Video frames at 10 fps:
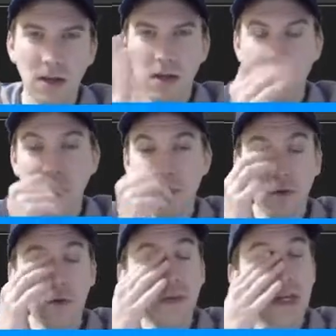
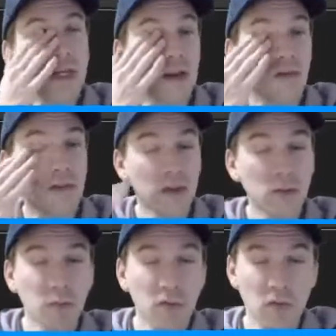Before, because everything
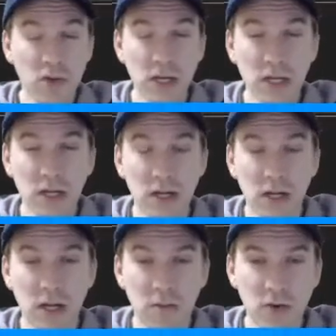was pretty
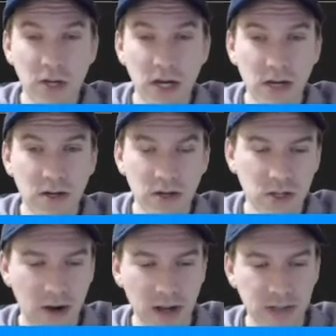high
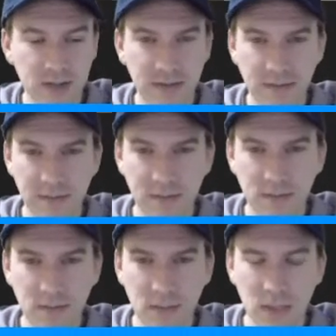contrast.
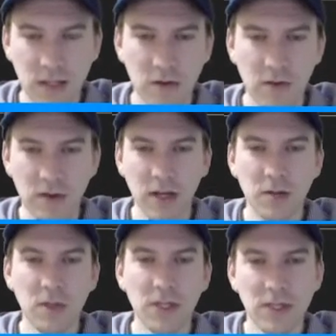Get rid of the
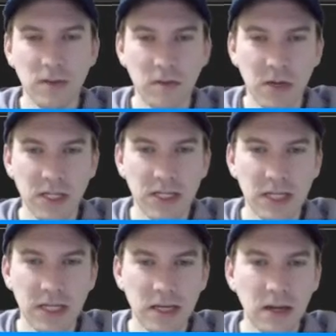enemies, my D
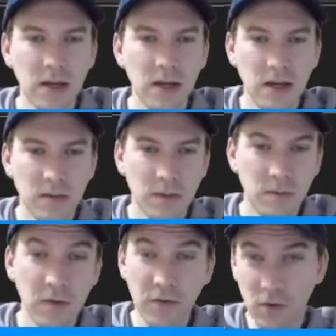key.
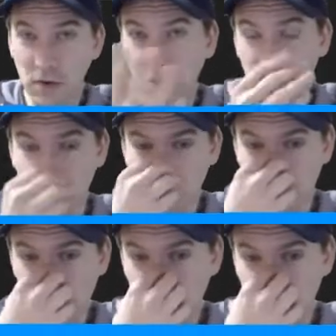before everything was
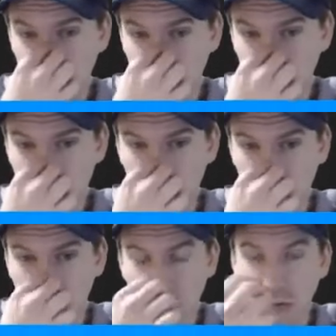pretty high
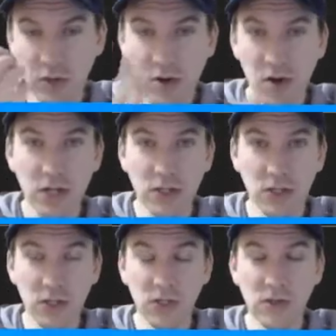contrast, so the player actually
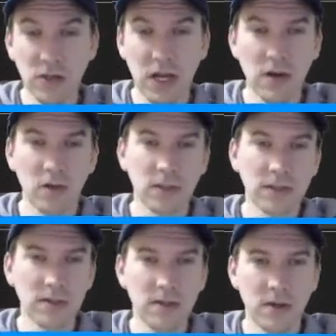stood out
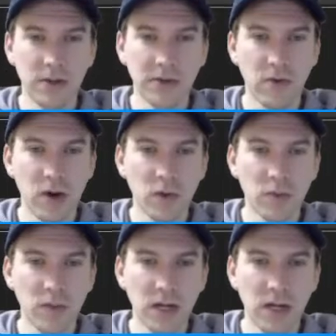on the ground,
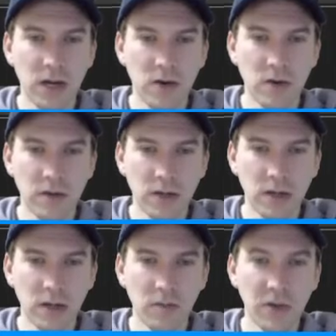but now
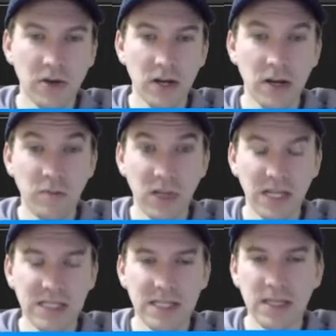the player kind of
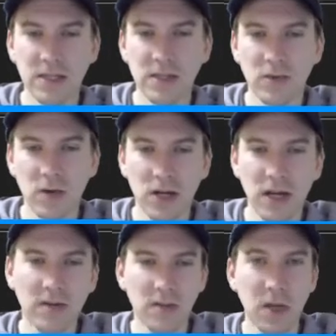blends in. So we're gonna
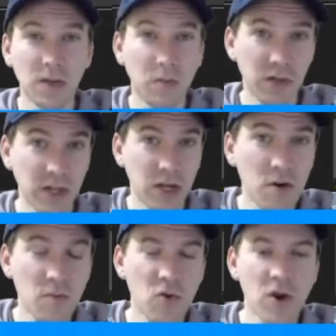have to make the
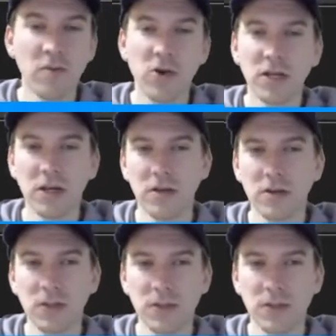player primary colors.